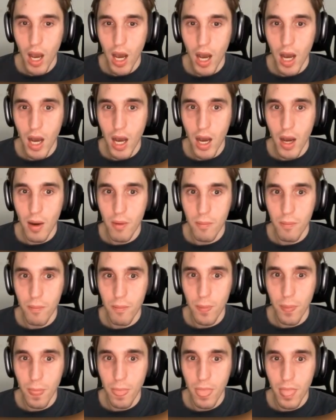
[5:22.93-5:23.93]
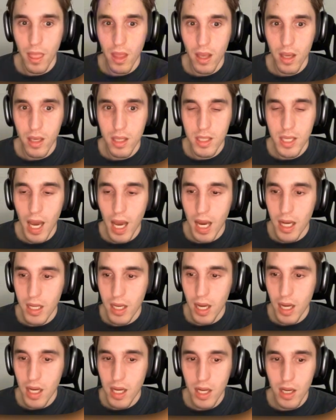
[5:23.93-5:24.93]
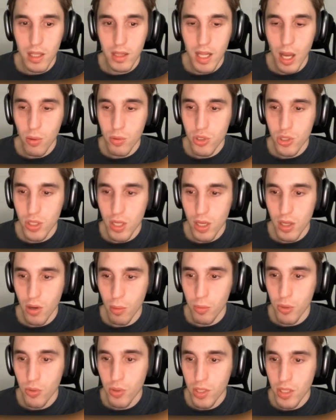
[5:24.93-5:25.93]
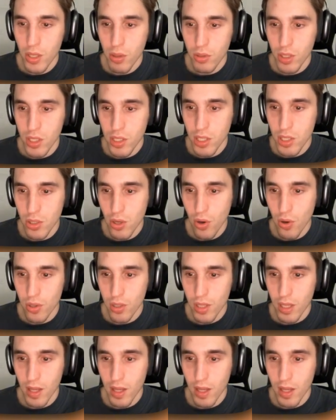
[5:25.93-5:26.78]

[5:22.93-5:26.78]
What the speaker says: Yeah, I launched a community on the Discord,